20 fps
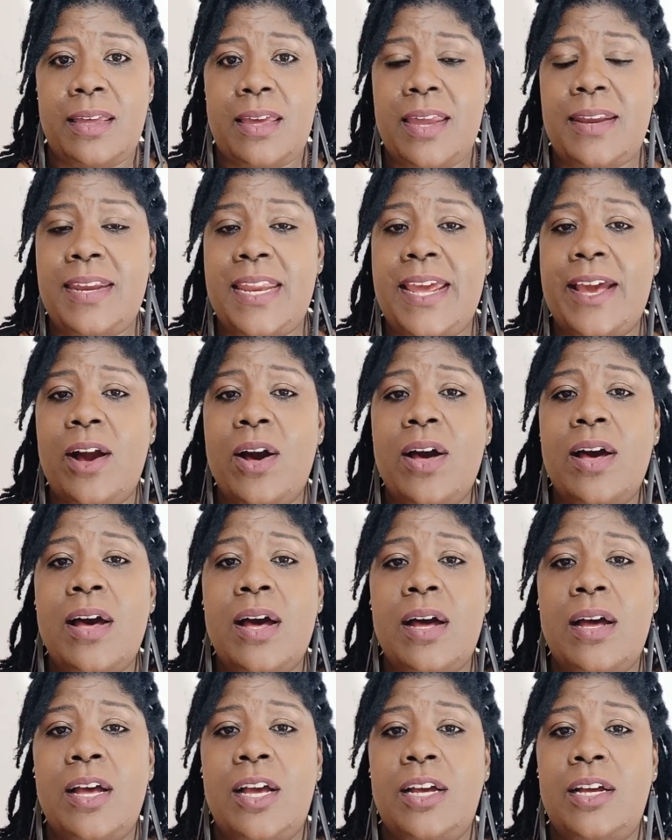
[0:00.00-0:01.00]
And they
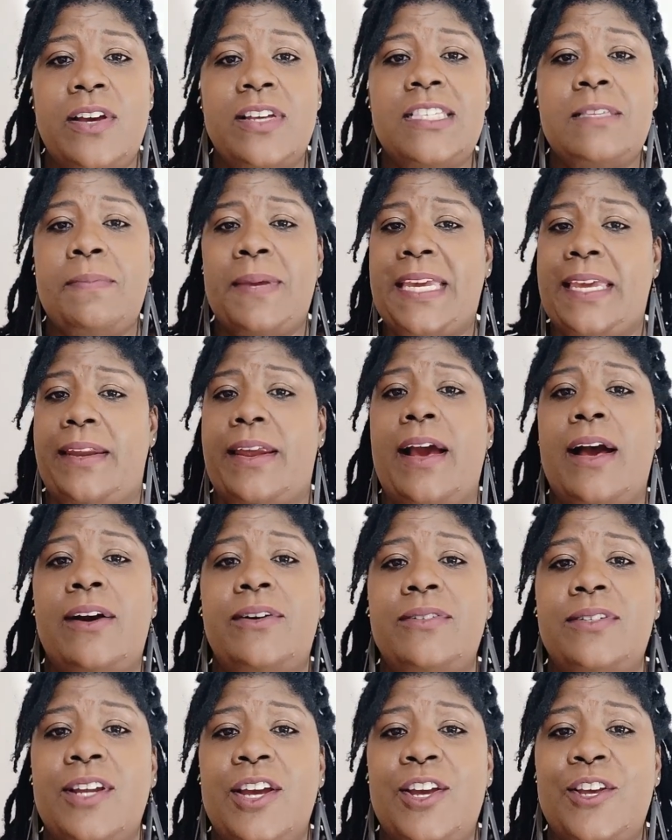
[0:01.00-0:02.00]
are speaking
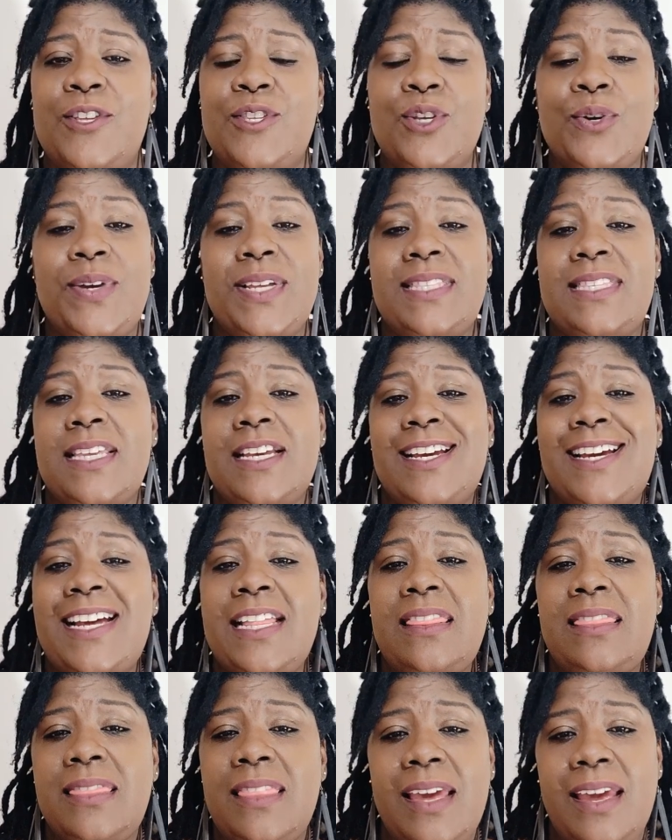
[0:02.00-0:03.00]
out. So it's a
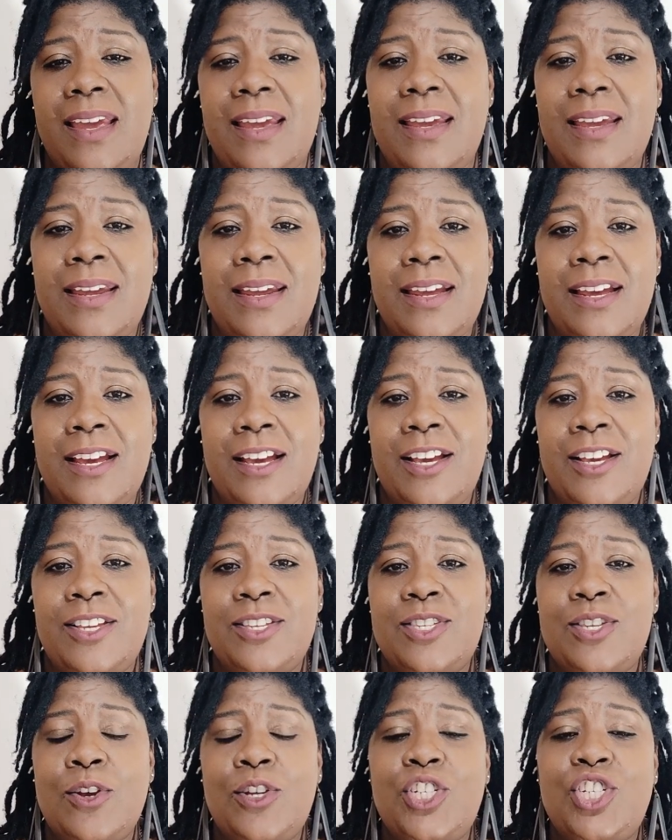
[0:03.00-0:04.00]
good thing.
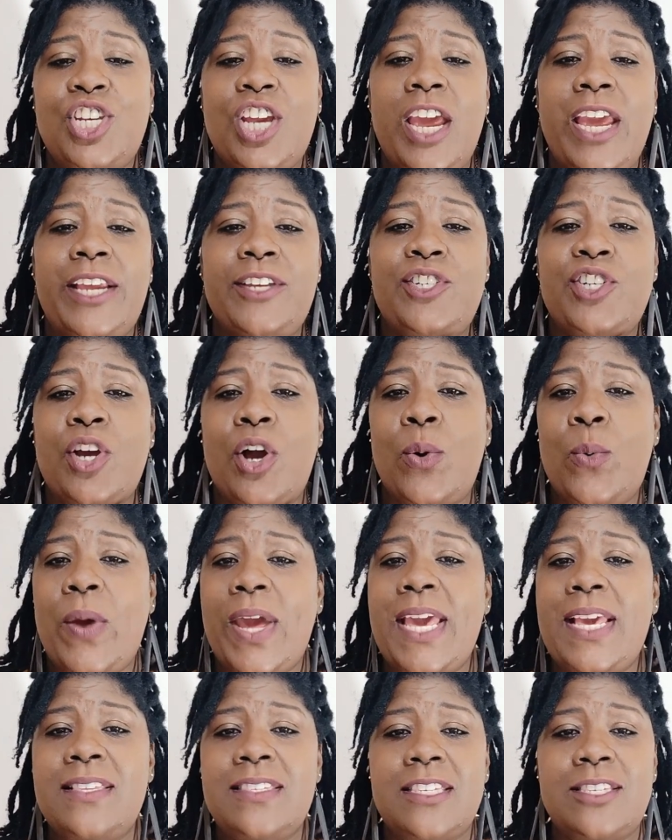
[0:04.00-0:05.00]
So change your
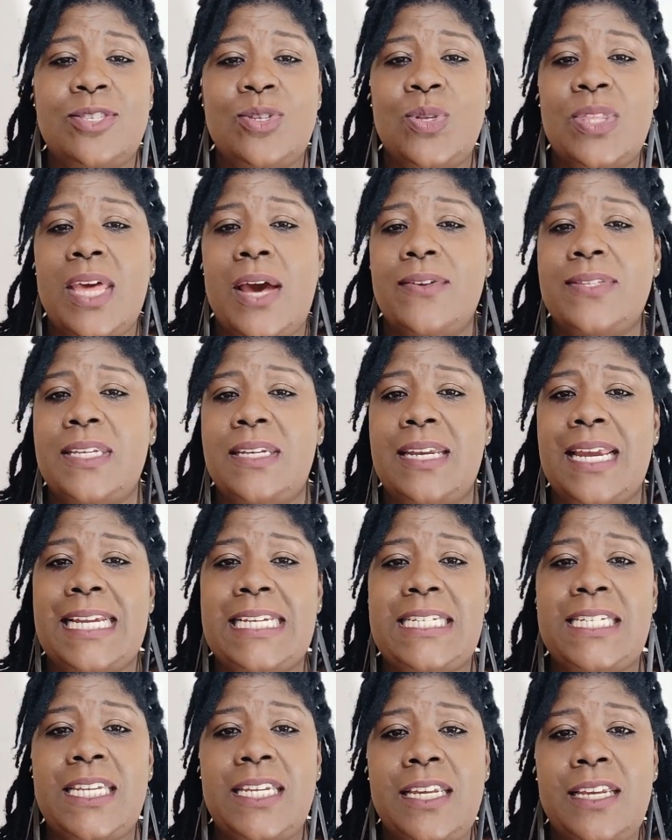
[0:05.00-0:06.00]
ways. It's
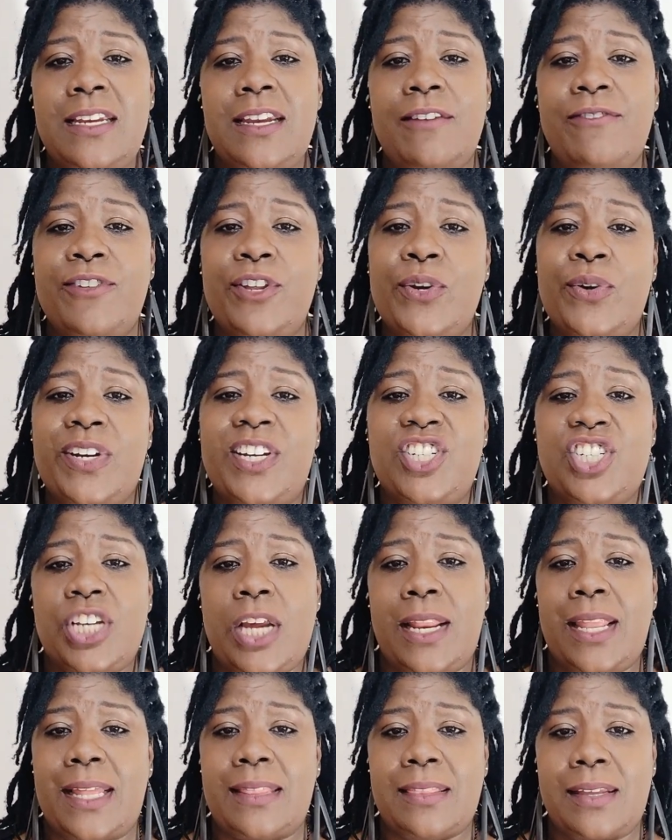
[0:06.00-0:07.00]
2019. If you're a
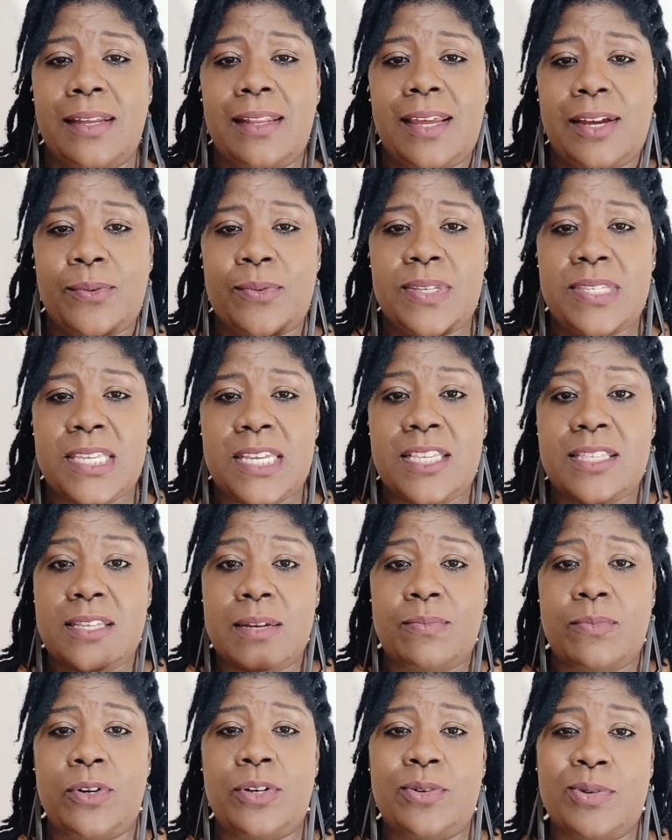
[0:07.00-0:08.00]
charlatan, like we say,
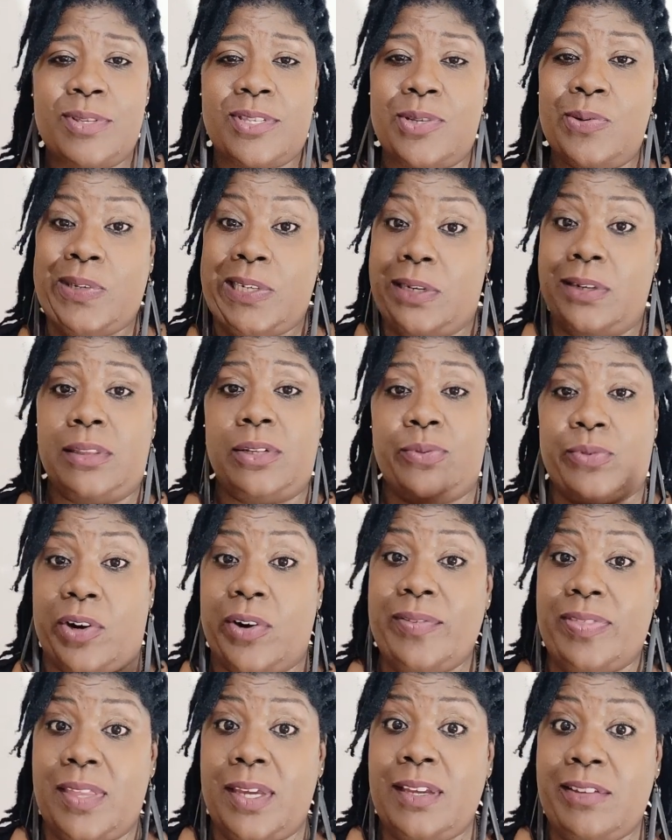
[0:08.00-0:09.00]
someone who's doing all the
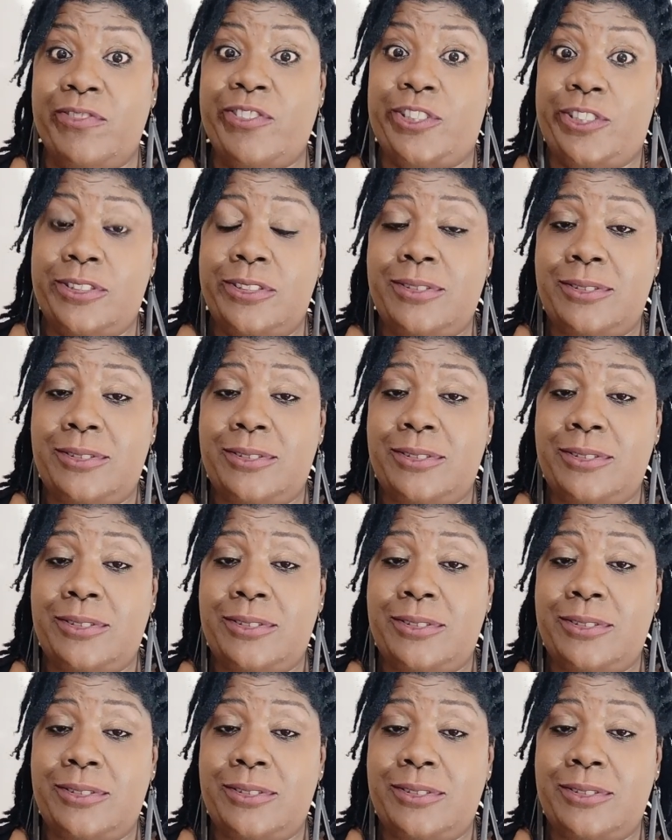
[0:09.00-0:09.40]
wrong things,